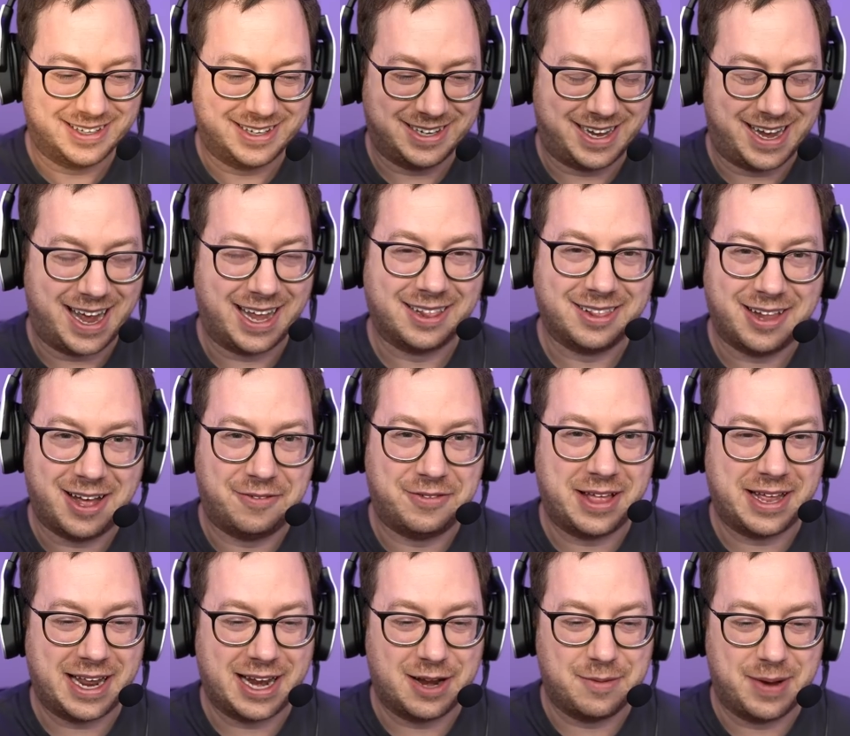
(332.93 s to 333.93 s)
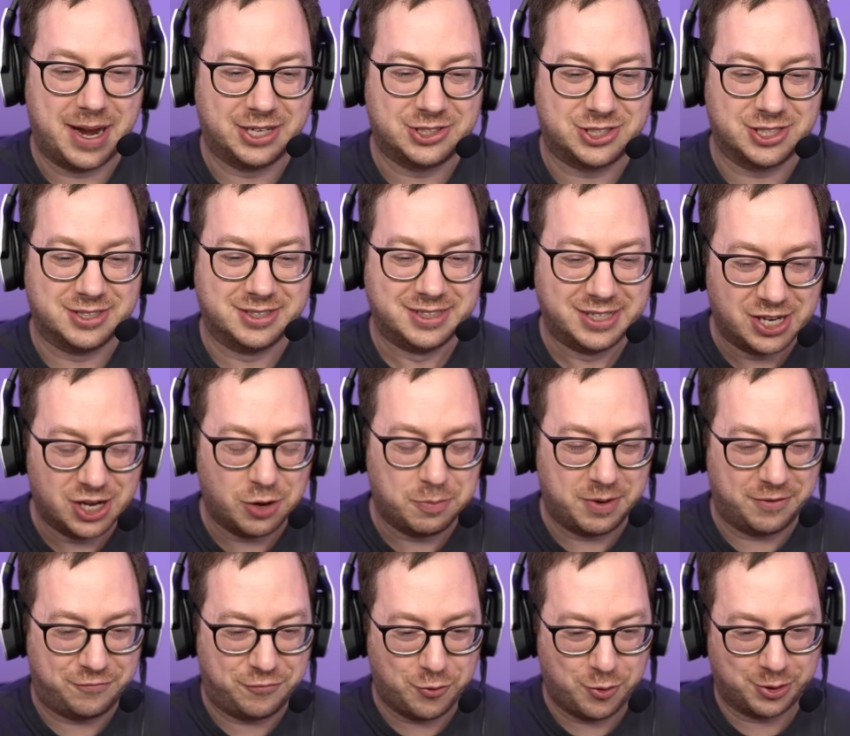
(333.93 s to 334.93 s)
I love that animation. Kneel
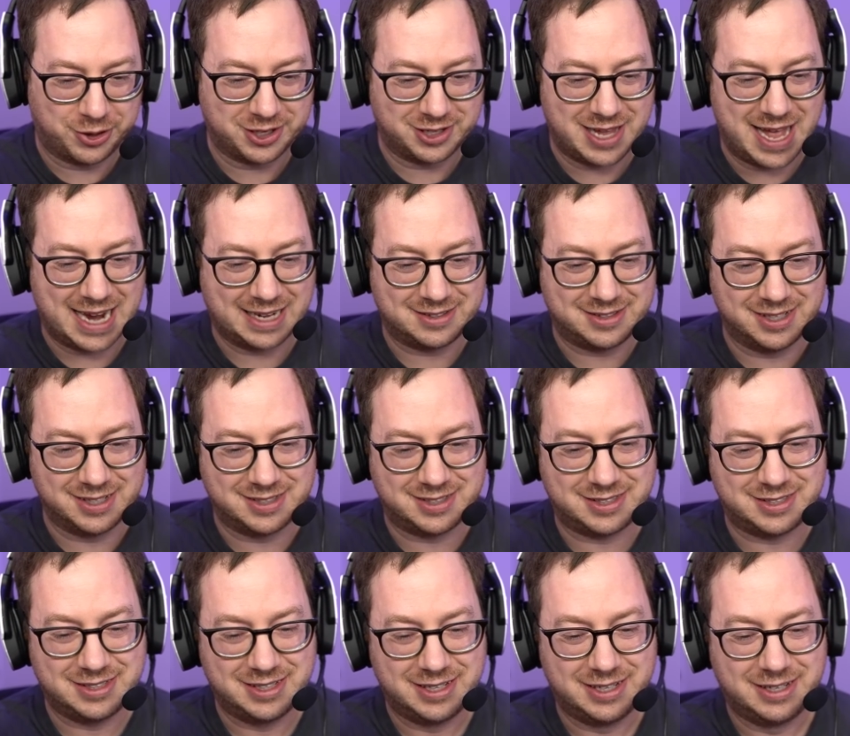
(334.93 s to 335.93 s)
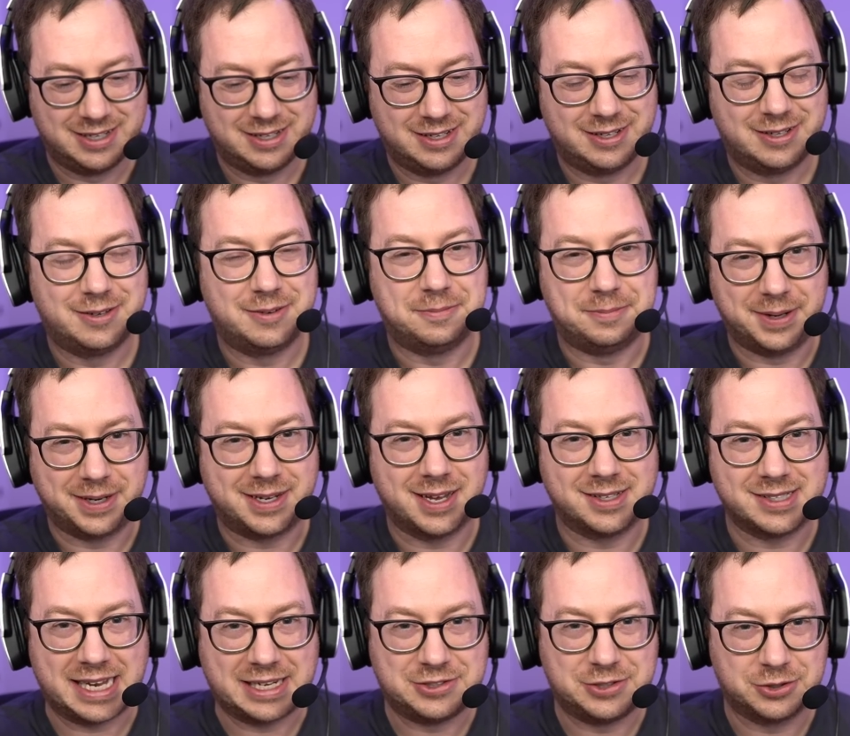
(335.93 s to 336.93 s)
before Galactus
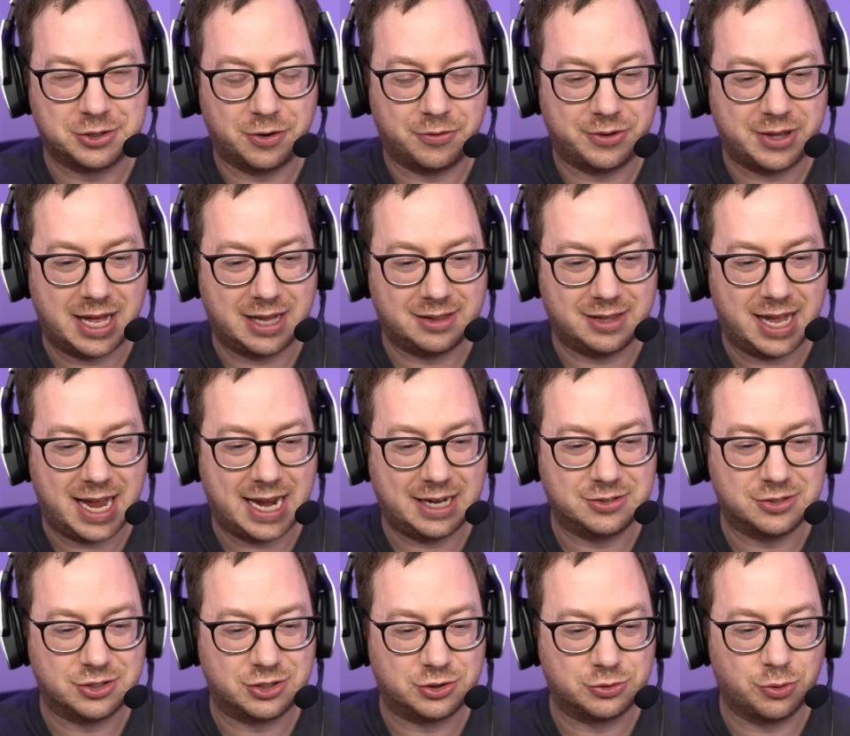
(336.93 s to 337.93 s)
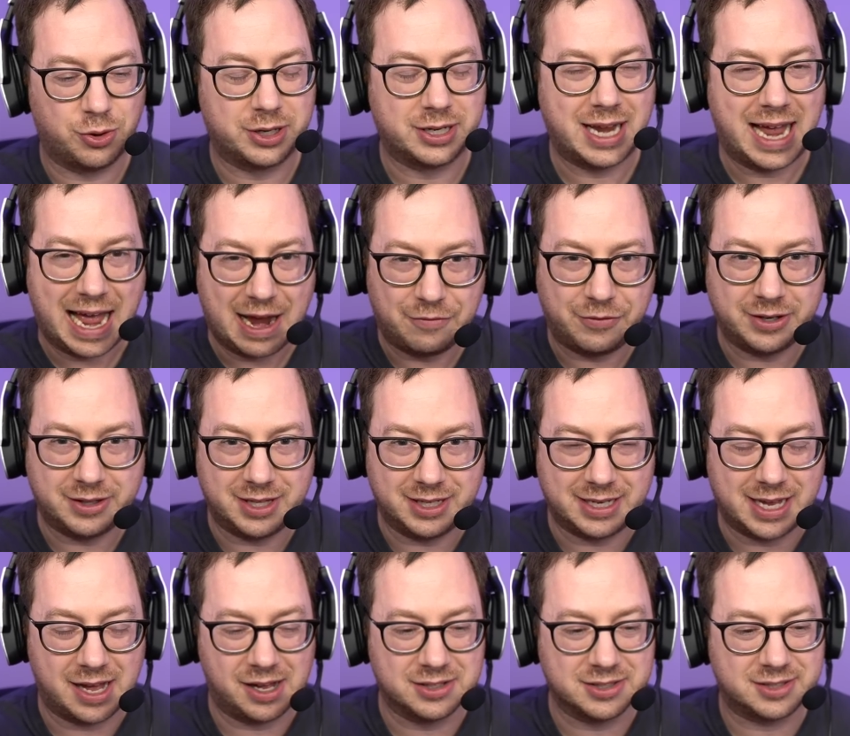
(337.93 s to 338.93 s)
because I took over that lane, destroying
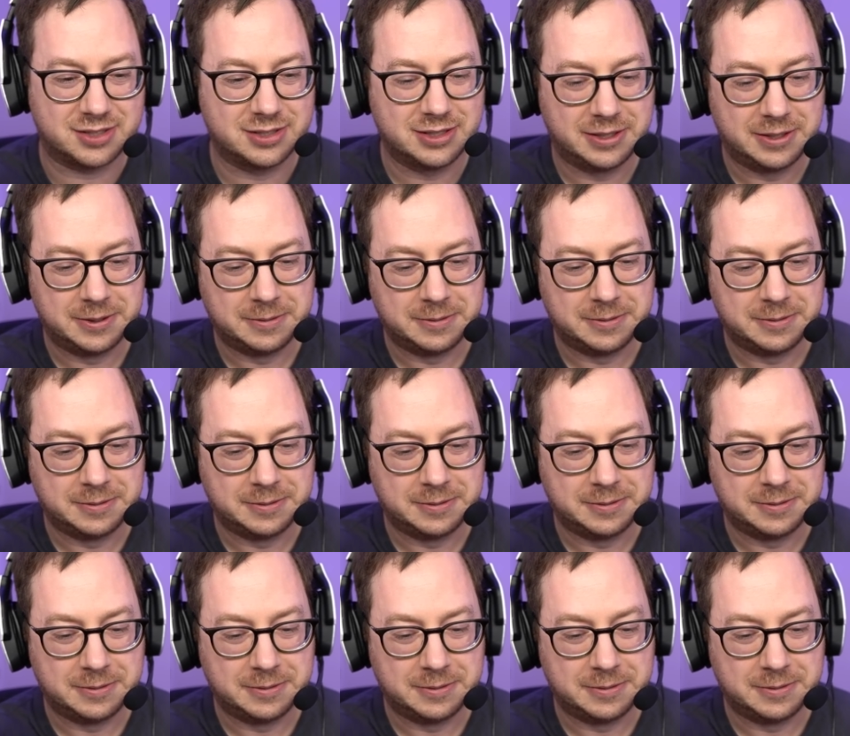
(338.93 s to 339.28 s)
everything else.